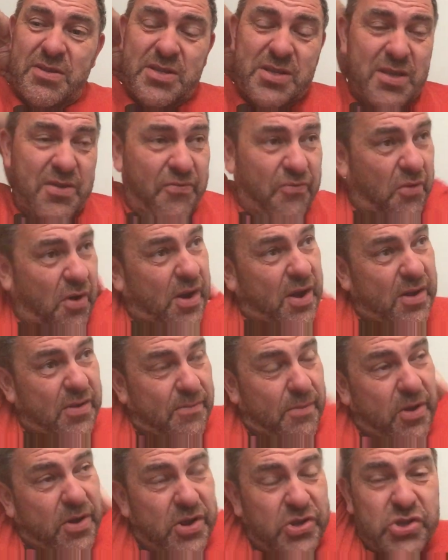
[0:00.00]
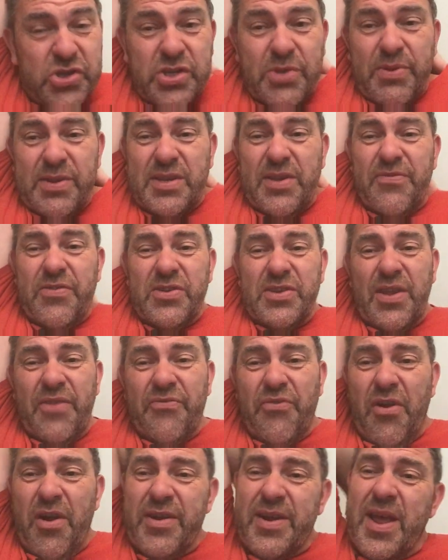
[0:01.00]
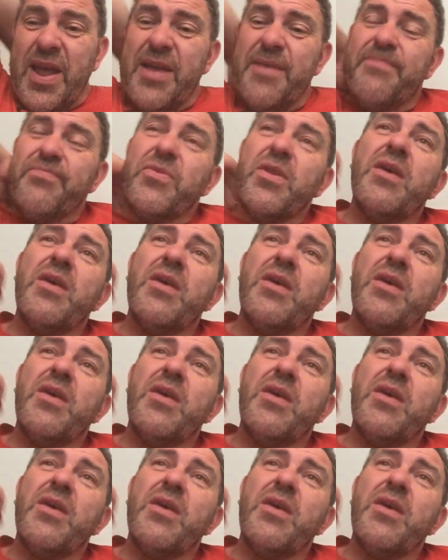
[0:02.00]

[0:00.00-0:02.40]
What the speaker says: the Friday, Monday, Tuesday, Wednesday, Thursday, Friday.